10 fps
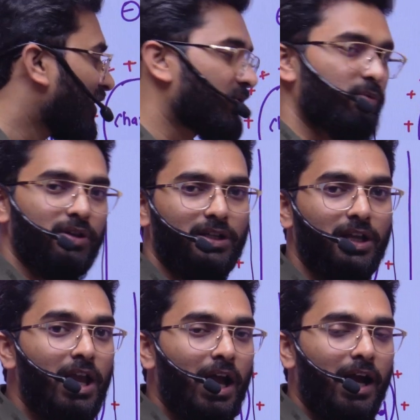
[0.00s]
body,
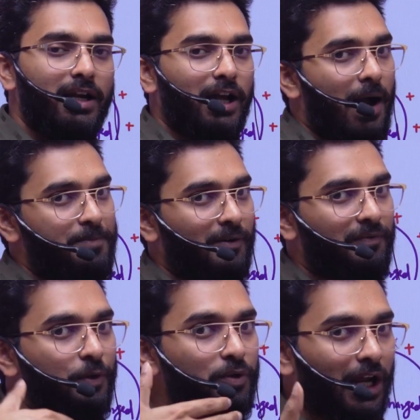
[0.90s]
and after a
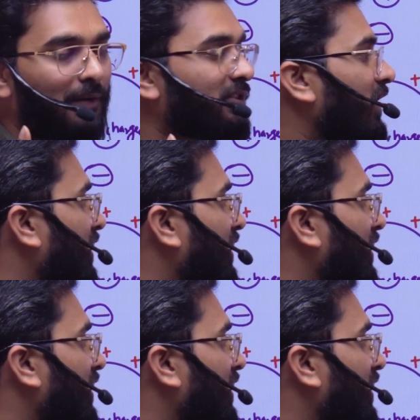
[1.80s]
few times later